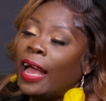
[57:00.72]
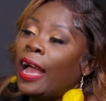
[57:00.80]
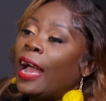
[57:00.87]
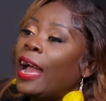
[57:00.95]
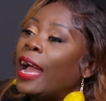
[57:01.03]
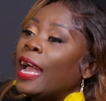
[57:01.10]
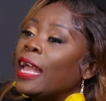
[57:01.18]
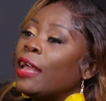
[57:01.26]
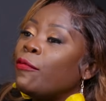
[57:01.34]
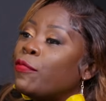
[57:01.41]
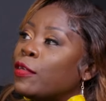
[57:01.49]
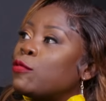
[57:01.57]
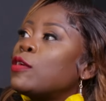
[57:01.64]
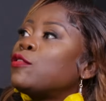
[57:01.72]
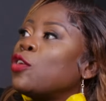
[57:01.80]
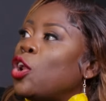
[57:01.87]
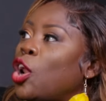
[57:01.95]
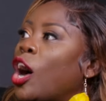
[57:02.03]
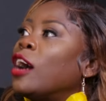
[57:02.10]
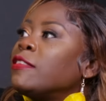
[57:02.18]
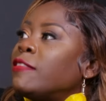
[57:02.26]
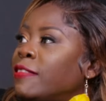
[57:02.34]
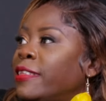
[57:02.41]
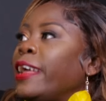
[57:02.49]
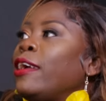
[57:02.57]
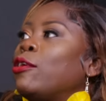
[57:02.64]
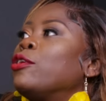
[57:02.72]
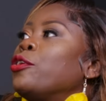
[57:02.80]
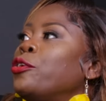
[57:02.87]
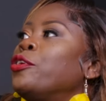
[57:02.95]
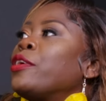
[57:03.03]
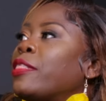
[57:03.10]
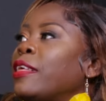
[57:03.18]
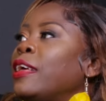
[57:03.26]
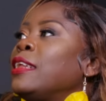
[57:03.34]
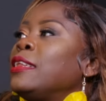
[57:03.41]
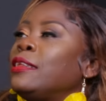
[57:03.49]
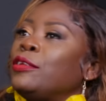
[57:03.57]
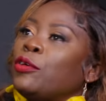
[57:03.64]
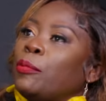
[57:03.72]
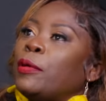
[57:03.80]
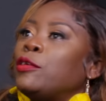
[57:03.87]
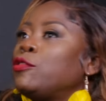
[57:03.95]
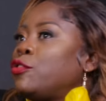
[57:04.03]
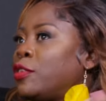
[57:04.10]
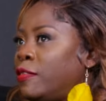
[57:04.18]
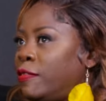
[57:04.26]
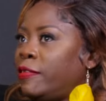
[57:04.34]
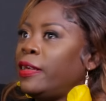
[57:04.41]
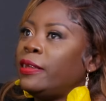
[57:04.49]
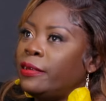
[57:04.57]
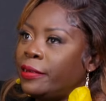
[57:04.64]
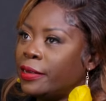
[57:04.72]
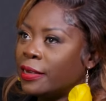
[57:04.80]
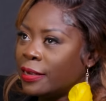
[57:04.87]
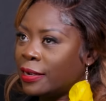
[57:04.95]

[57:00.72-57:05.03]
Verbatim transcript: Yeah. Mm. If this was your last day on earth and you're about to transcend,